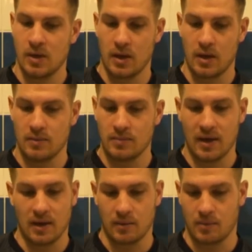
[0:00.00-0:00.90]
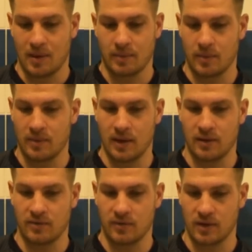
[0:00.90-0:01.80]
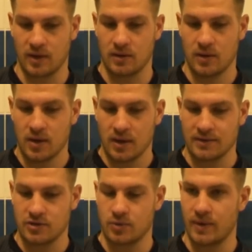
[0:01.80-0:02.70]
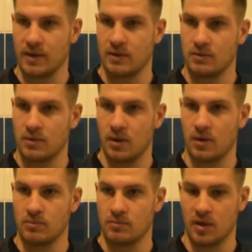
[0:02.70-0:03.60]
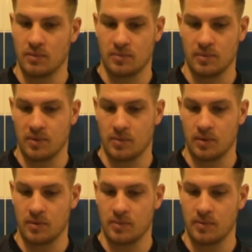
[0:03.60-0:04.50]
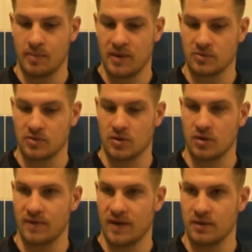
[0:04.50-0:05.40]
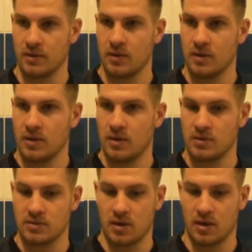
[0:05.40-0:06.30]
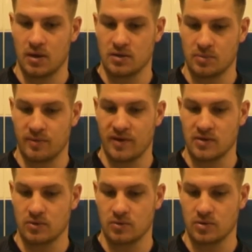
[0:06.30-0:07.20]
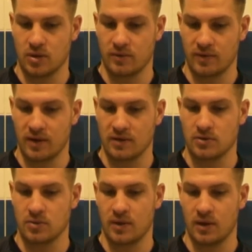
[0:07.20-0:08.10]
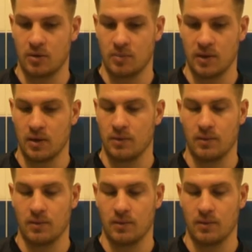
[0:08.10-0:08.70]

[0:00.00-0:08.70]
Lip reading: Yeah, I'm happy with that. If I can get to 20, that would be probably the best return I've had as a professional. So if I can get to 20, I'll be